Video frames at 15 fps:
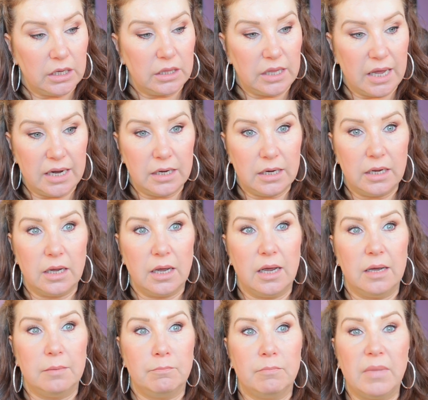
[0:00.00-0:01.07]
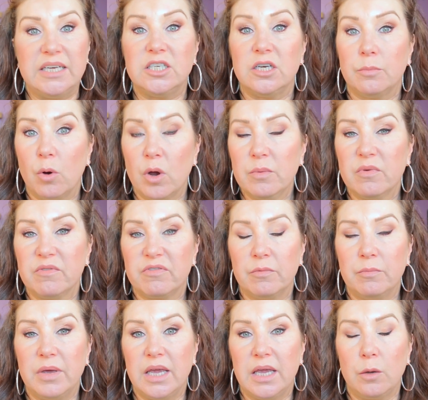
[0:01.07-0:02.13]
then um, made an appointment
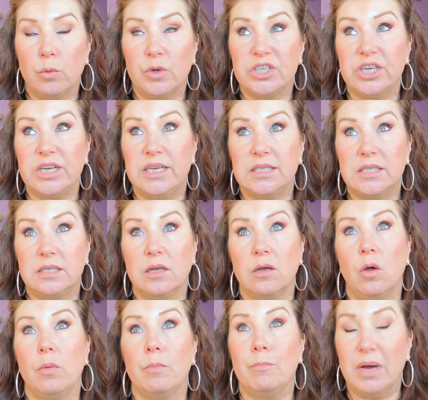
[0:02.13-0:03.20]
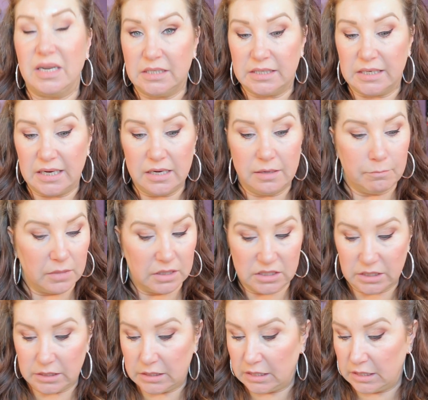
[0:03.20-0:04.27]
for me, which is on Monday,
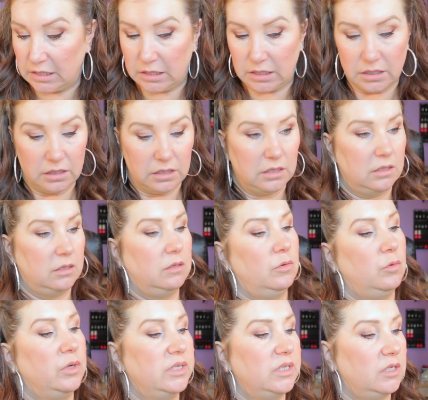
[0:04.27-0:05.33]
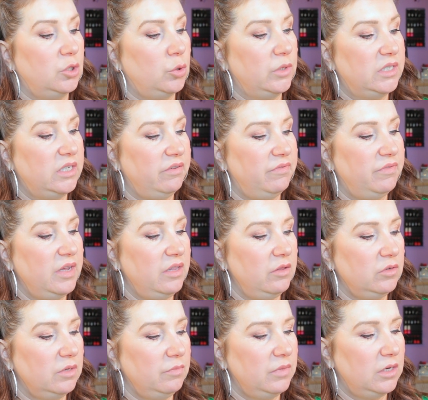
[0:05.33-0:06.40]
Monday the, what is it, twenty-fifth
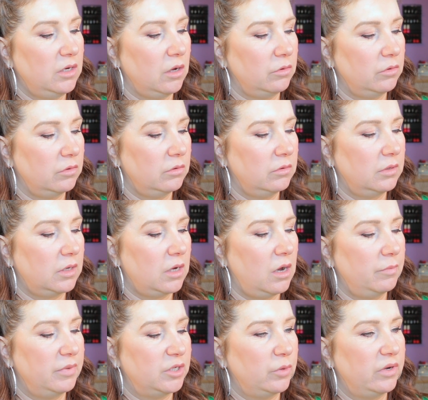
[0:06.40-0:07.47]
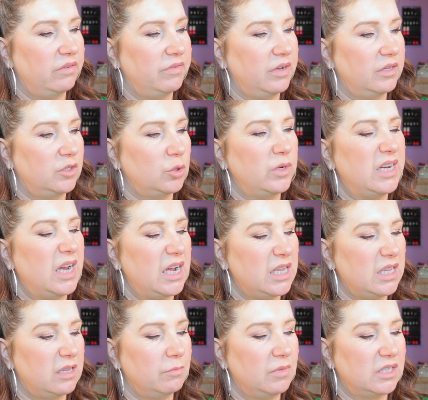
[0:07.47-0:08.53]
or something? No, can't be twenty-fifth,
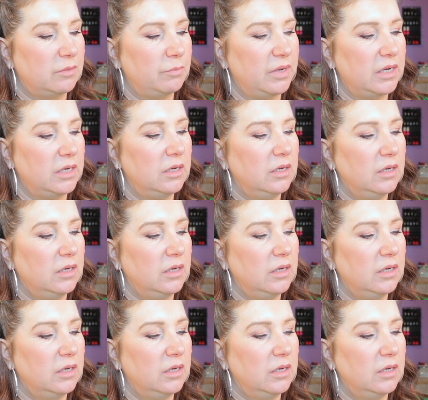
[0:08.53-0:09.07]
twenty-eighth it must be.